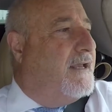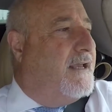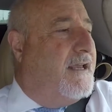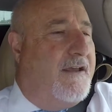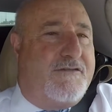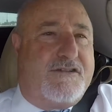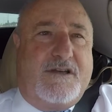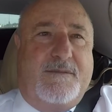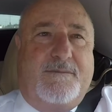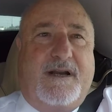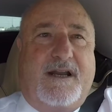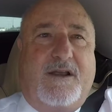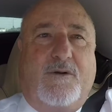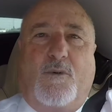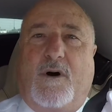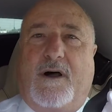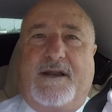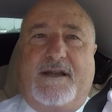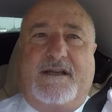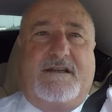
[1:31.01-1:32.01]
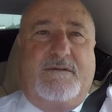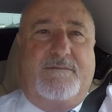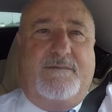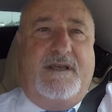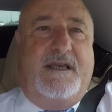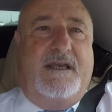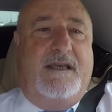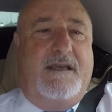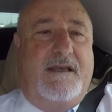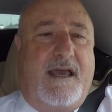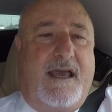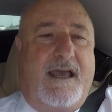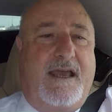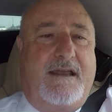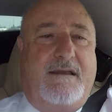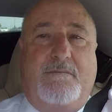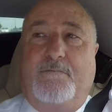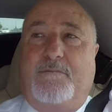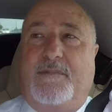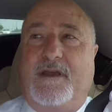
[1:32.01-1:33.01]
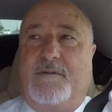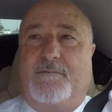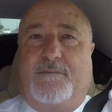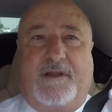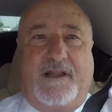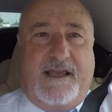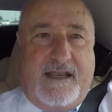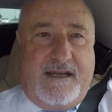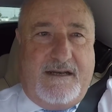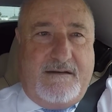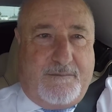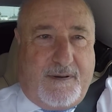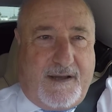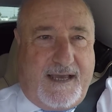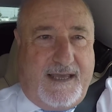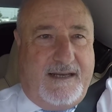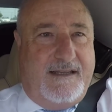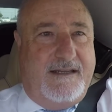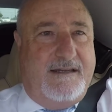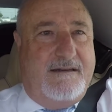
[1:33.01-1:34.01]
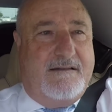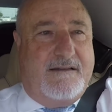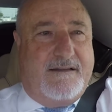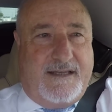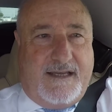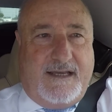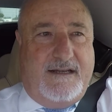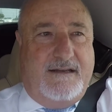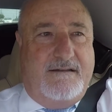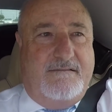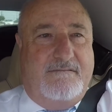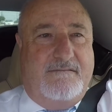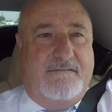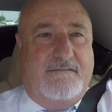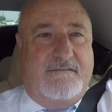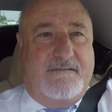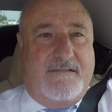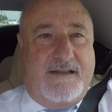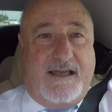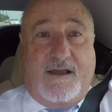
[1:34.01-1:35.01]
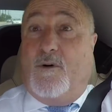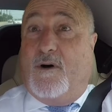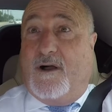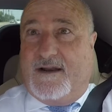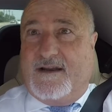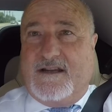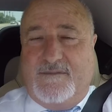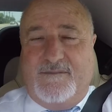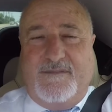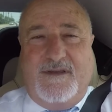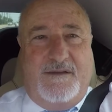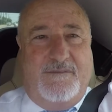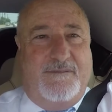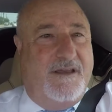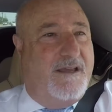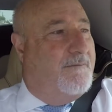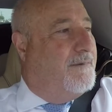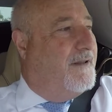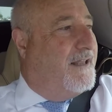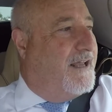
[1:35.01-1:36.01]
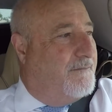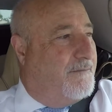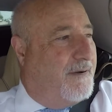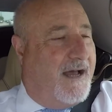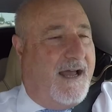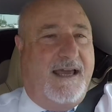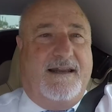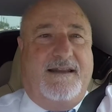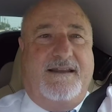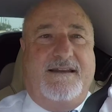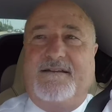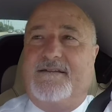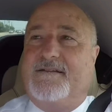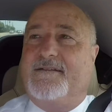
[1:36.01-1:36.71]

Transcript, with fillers: If somebody wanted to be a big plane pilot, then they wanted to be a big plane pilot,